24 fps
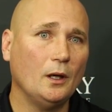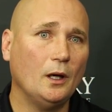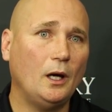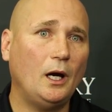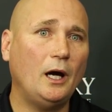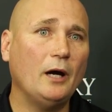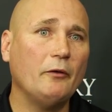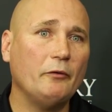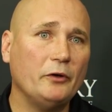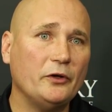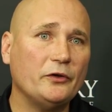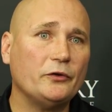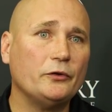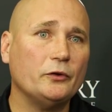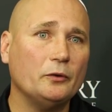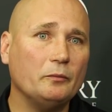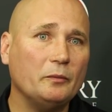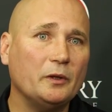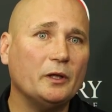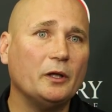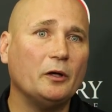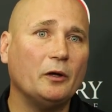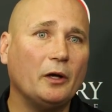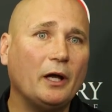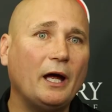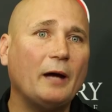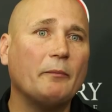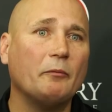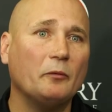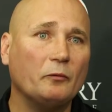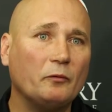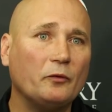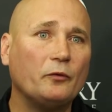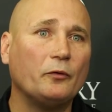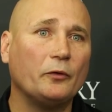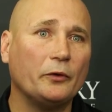I would assume that it'll
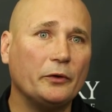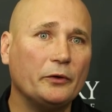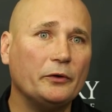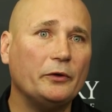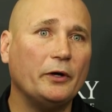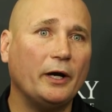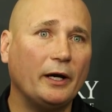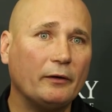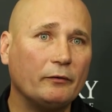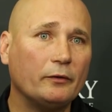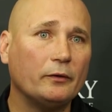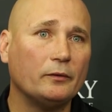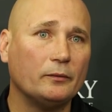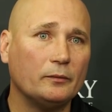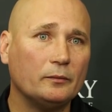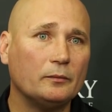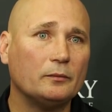happen before the draft.